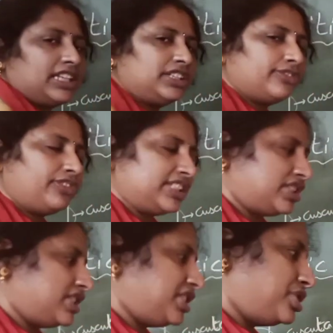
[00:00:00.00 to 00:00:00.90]
into
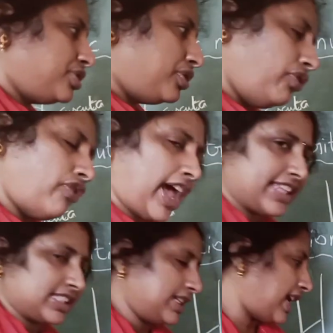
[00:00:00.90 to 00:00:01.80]
which tissue?
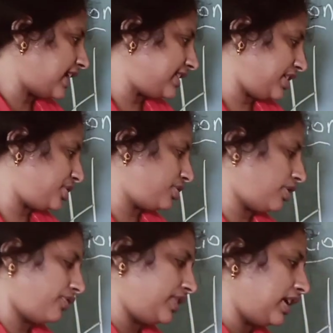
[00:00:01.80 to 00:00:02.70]
Vascular tissue
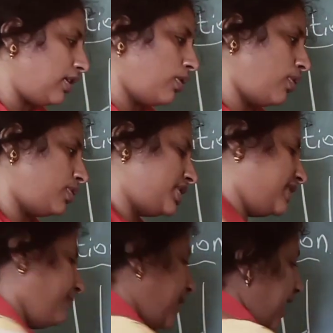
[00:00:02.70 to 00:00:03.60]
of the
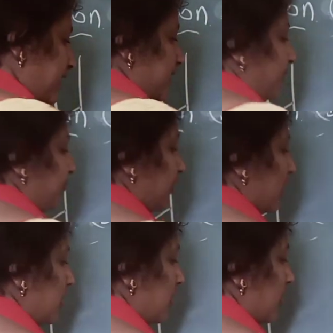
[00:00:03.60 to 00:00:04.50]
host plant.
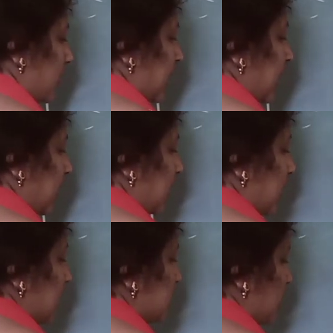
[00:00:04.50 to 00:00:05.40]
Okay,
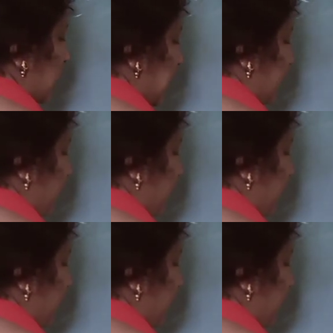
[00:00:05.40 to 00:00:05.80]
so in